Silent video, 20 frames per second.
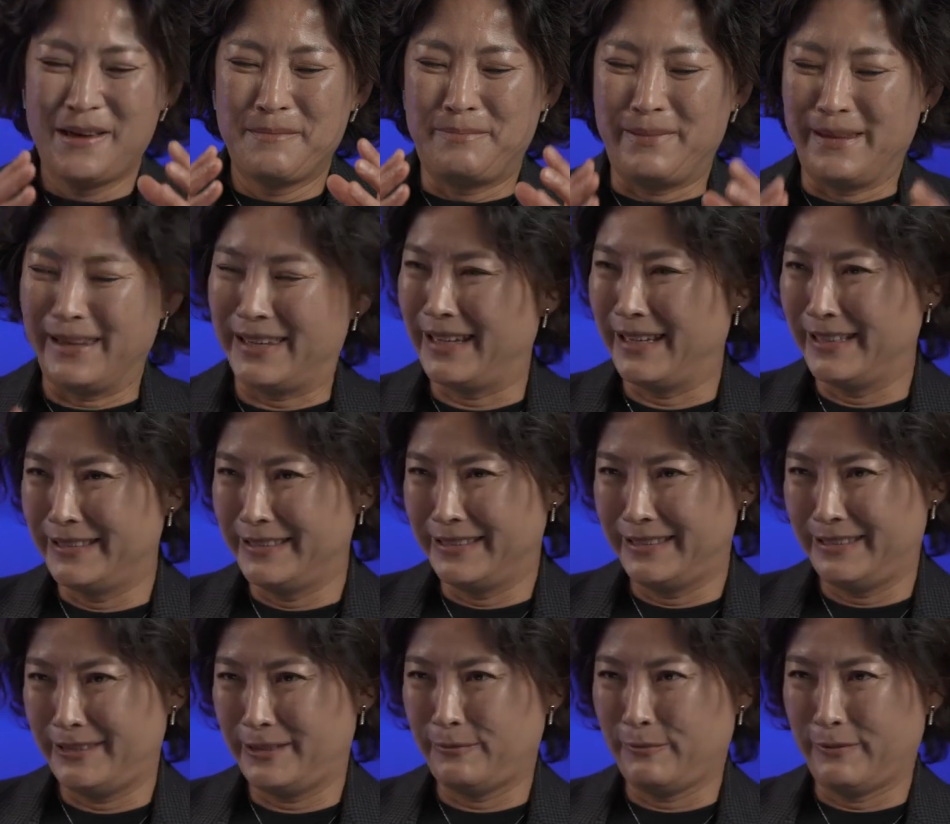
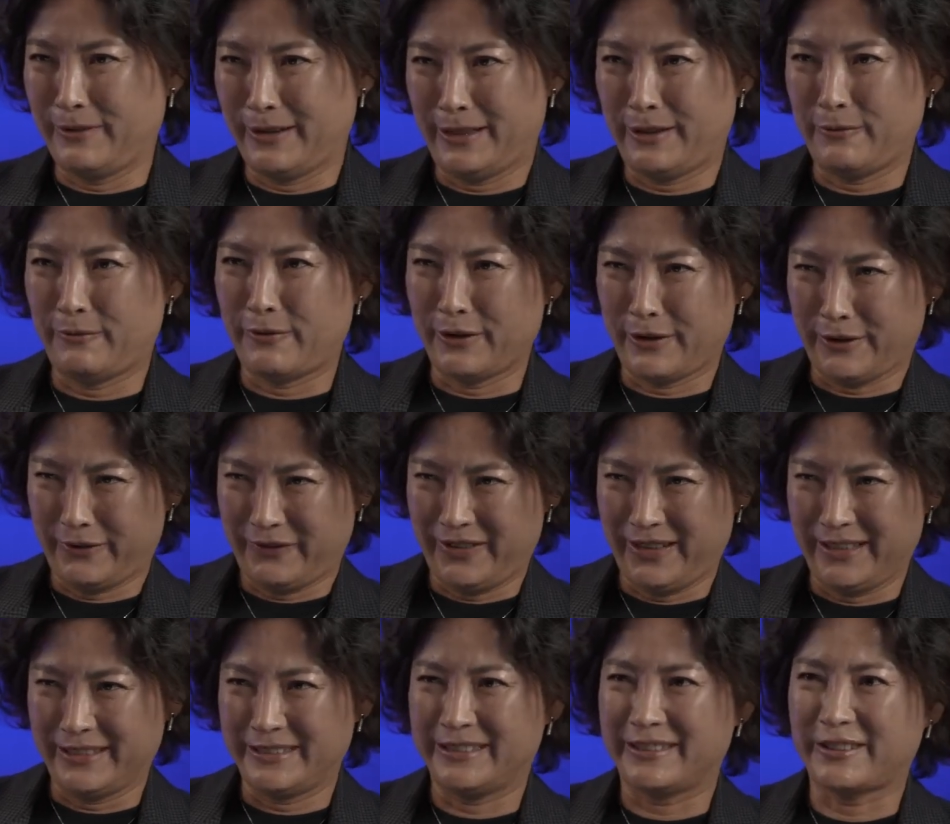begins with one of
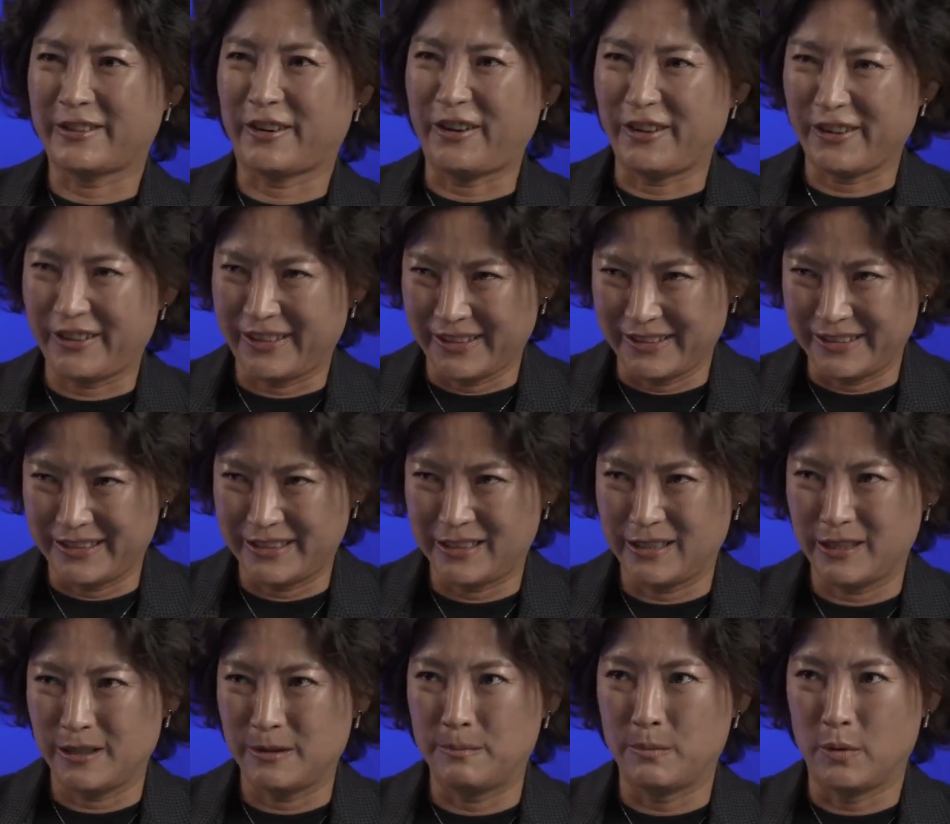his
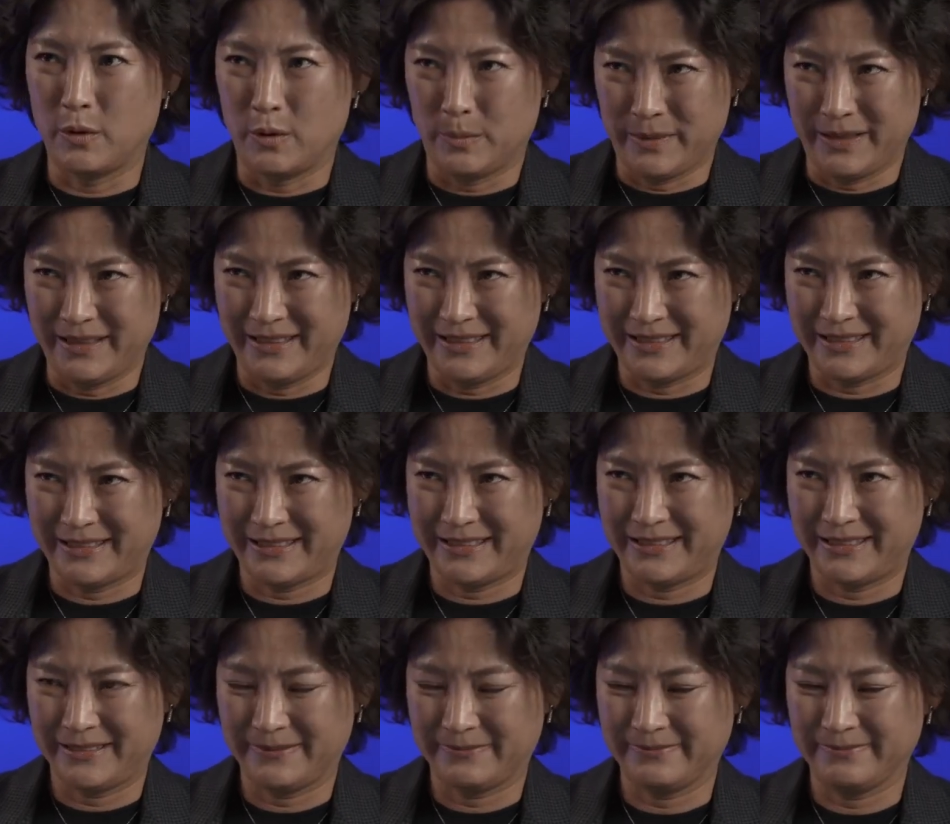darkest moments.
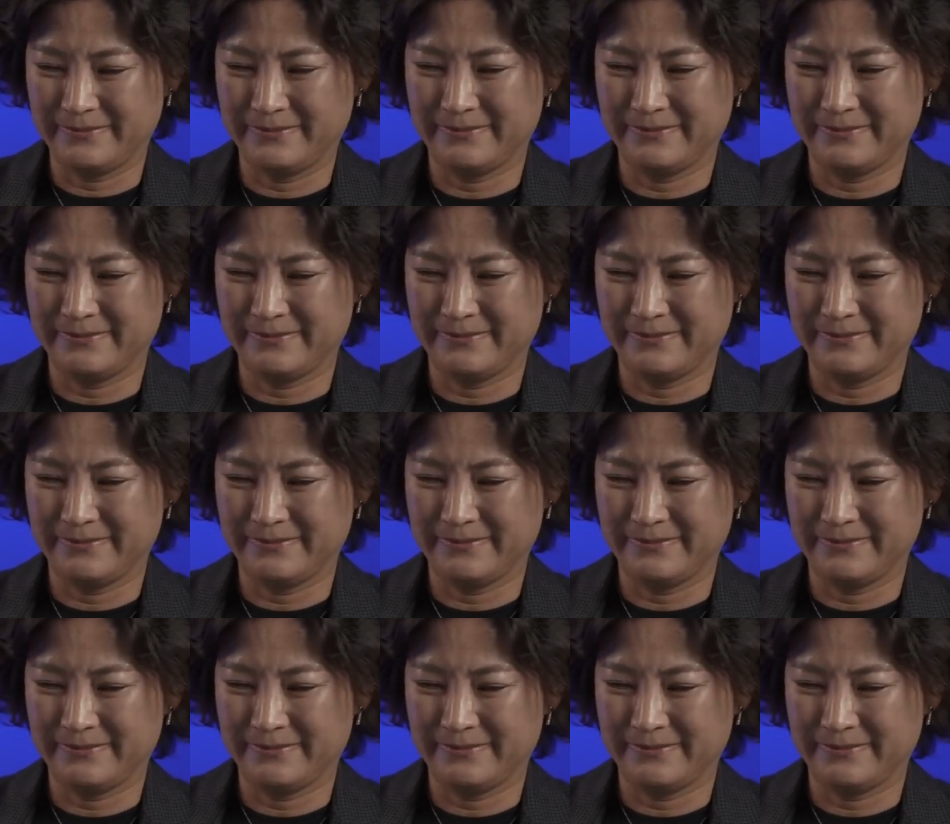Mm-hmm.